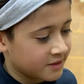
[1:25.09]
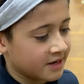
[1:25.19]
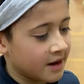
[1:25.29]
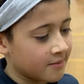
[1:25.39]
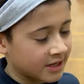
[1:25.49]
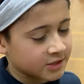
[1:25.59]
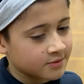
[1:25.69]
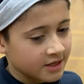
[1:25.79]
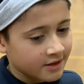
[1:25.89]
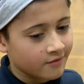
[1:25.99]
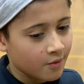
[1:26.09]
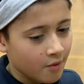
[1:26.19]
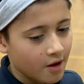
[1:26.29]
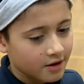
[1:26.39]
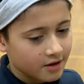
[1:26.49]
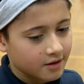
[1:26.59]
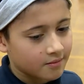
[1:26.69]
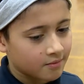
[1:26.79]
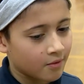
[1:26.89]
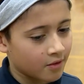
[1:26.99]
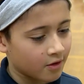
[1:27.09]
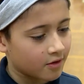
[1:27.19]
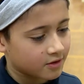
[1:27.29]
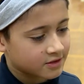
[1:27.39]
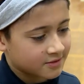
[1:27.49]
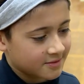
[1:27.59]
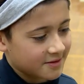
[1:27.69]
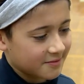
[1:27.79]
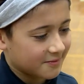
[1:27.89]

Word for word: but it makes me even want more to be